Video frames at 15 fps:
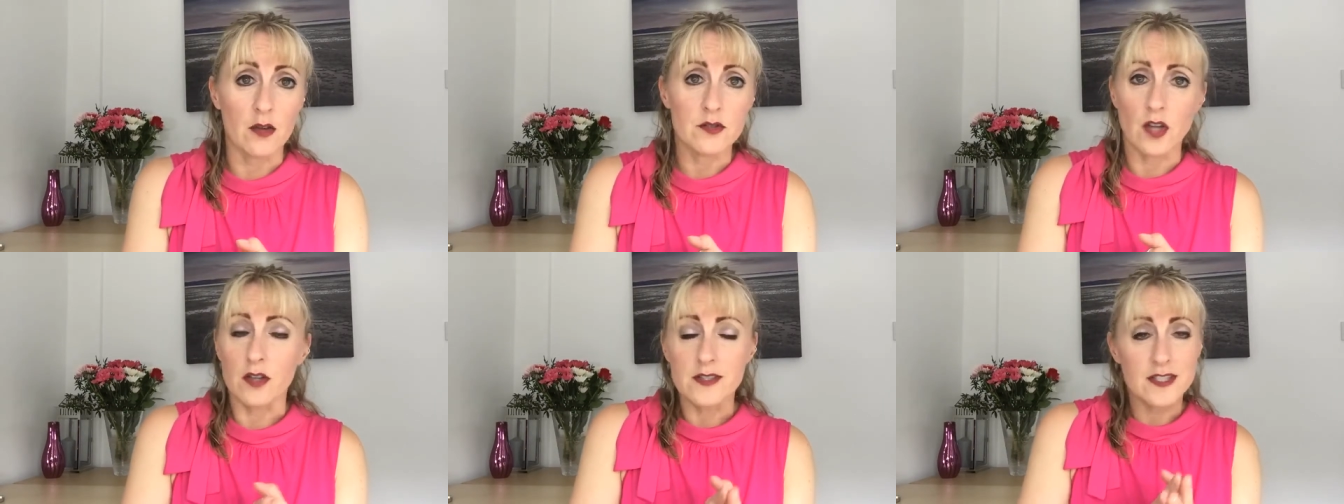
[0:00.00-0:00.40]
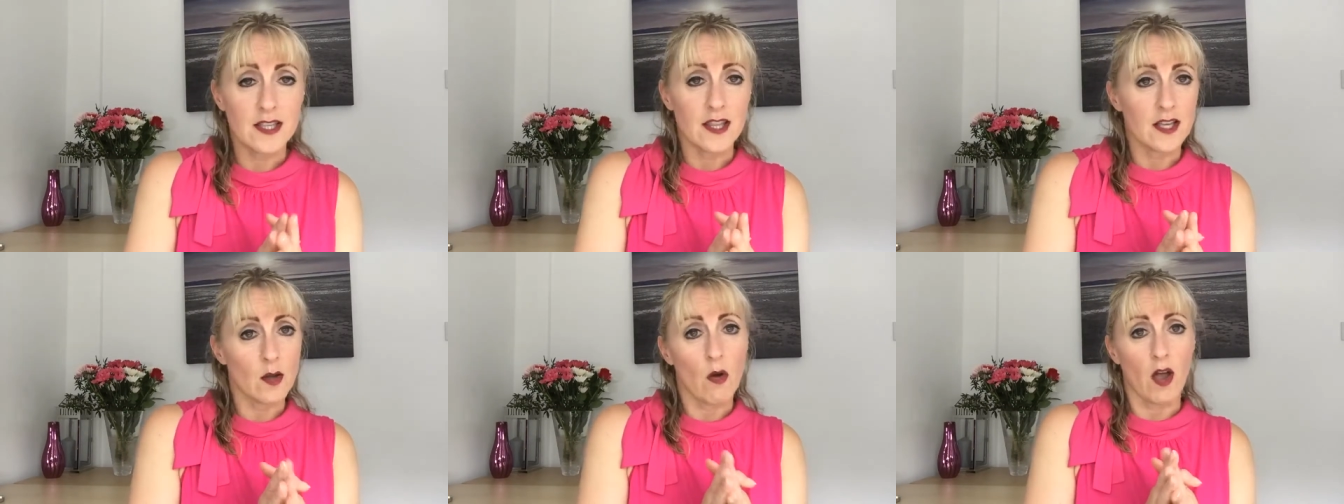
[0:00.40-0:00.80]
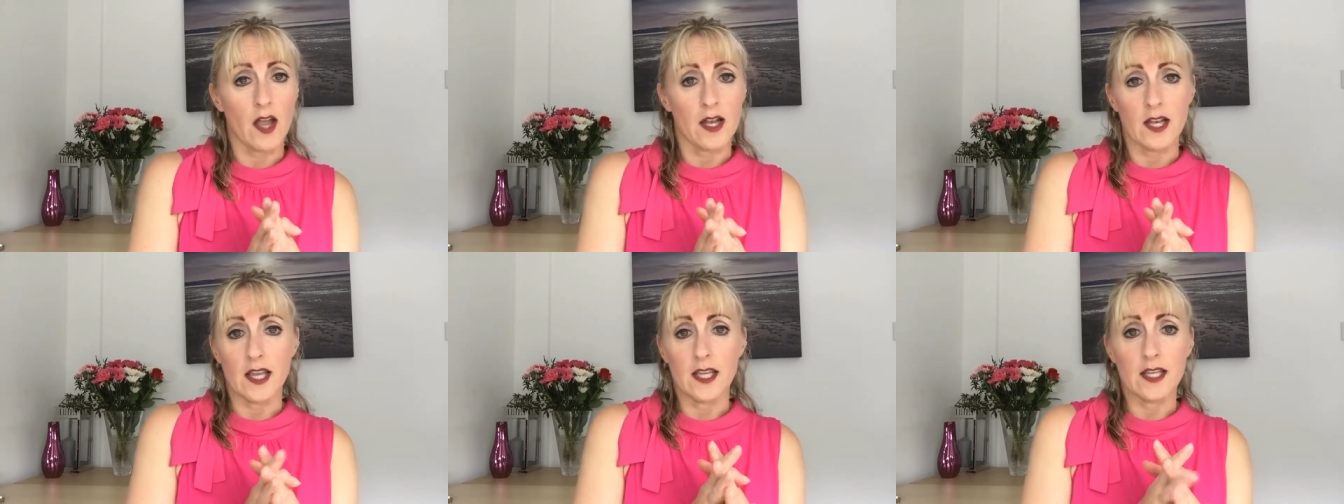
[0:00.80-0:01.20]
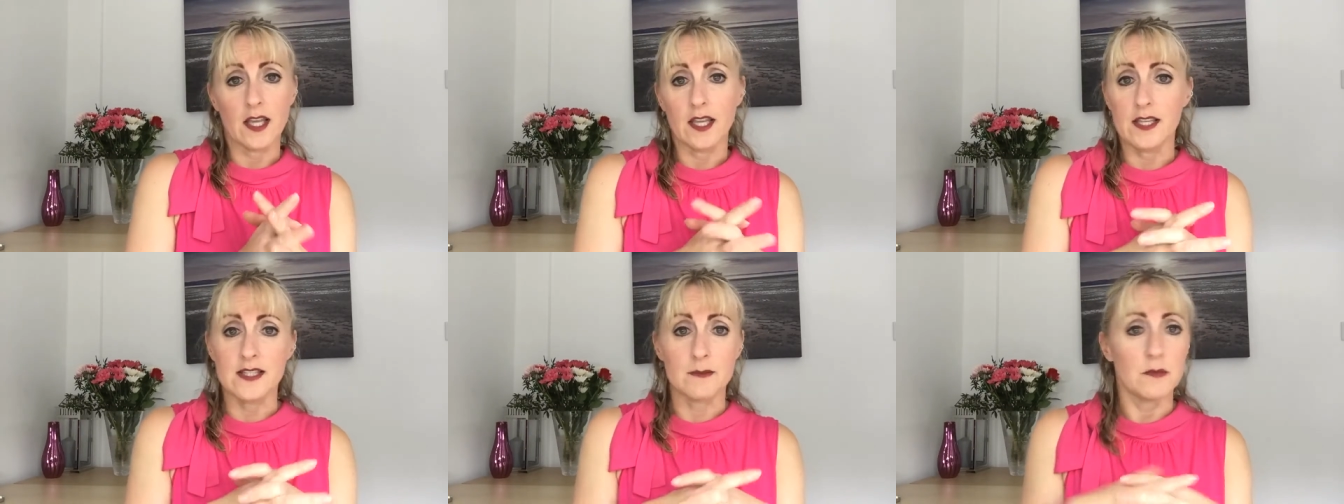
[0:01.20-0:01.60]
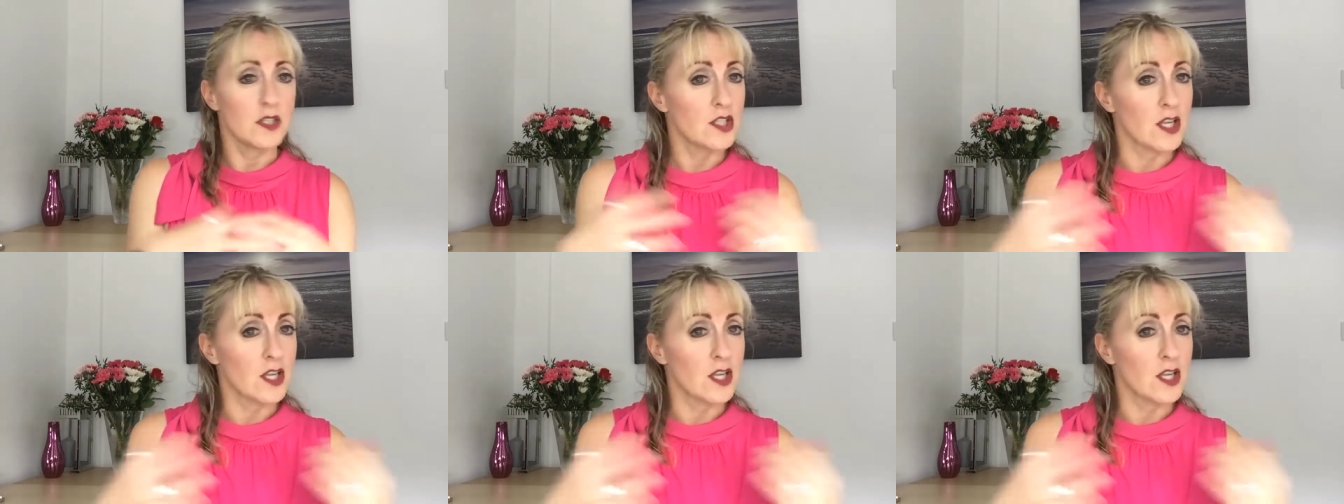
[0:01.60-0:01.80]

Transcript: Don't sit there quietly. It's much